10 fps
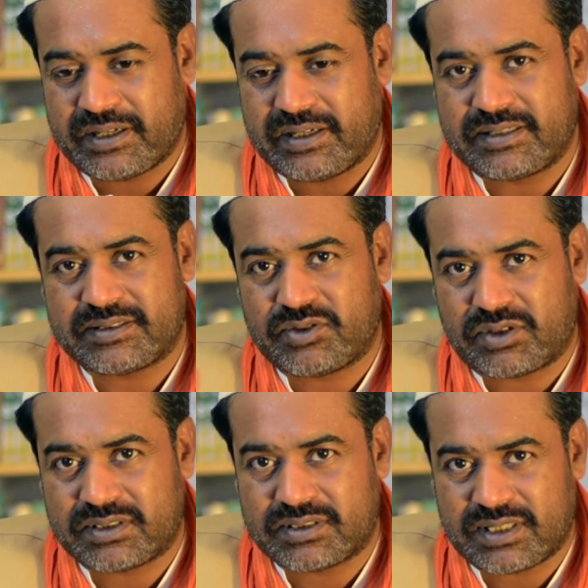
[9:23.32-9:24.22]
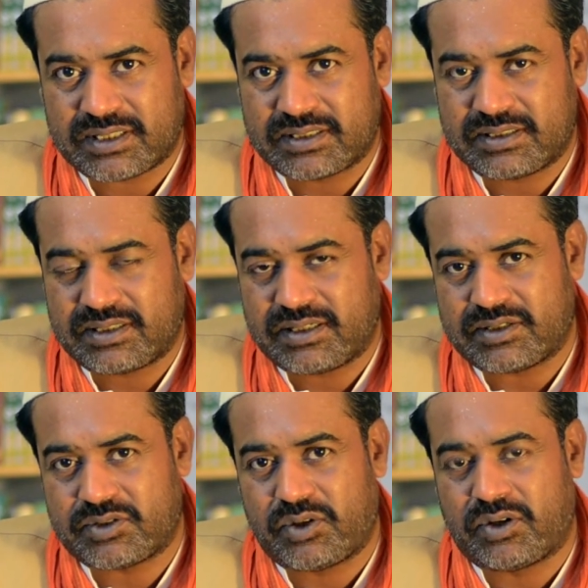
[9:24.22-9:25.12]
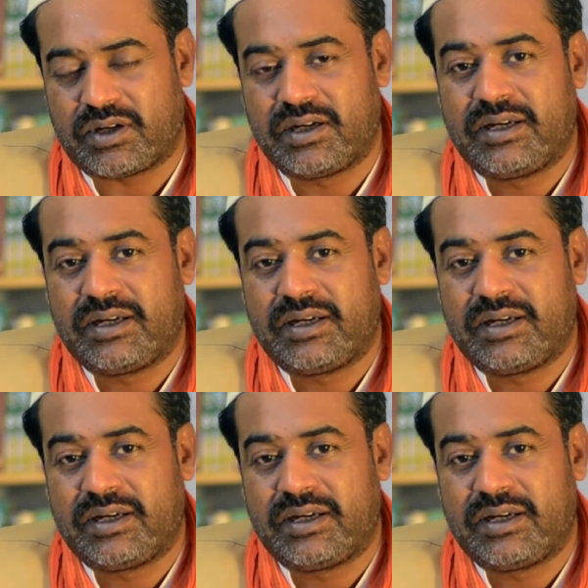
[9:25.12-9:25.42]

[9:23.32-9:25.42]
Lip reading: It is not the sect at all.